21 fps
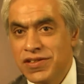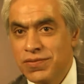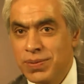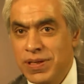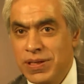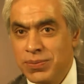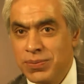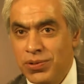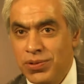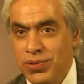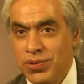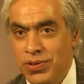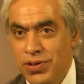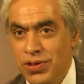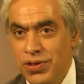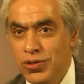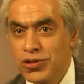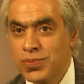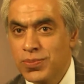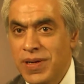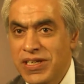of people
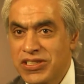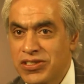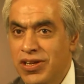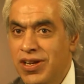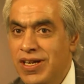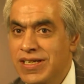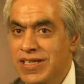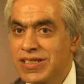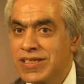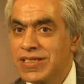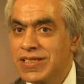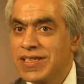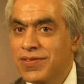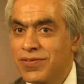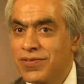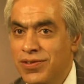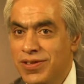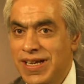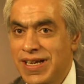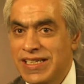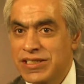who specialise in
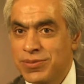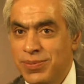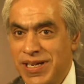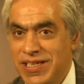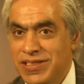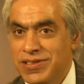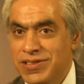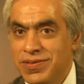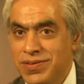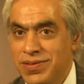different aspects of